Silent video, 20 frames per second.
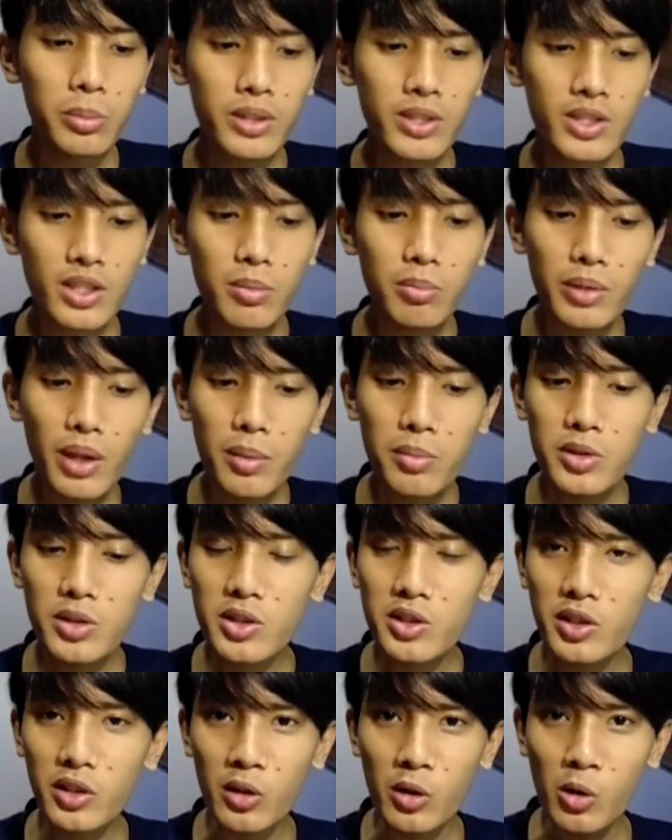but sometimes
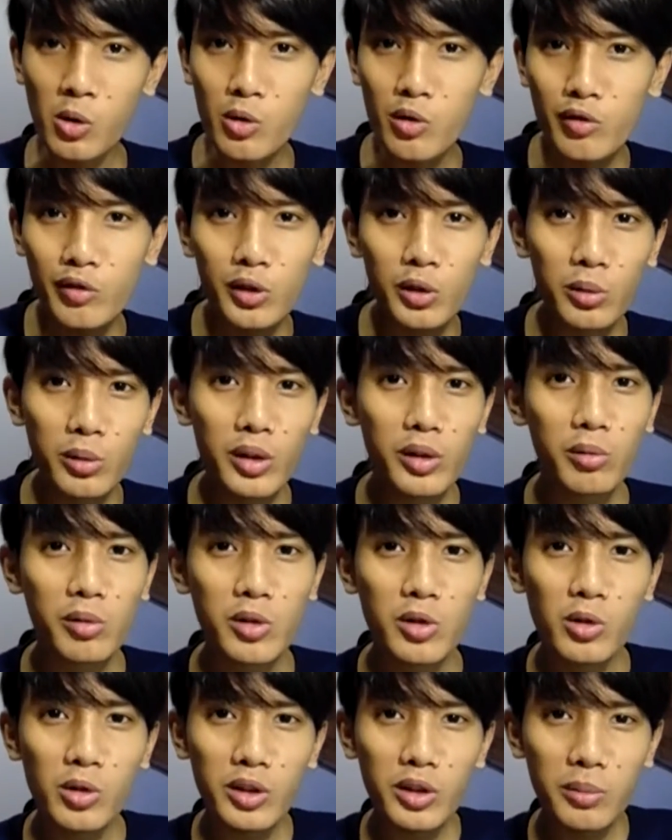there's a groove to it,
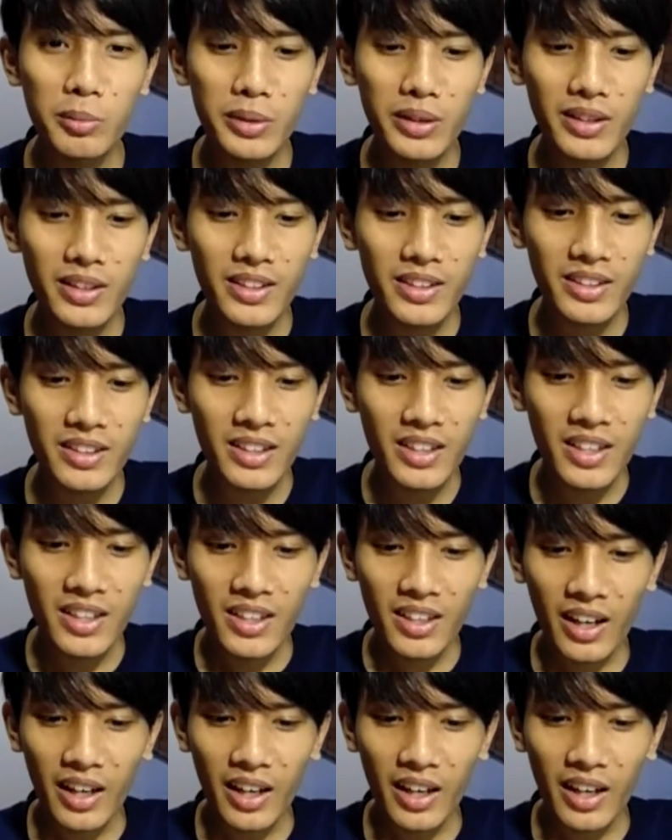which ultimately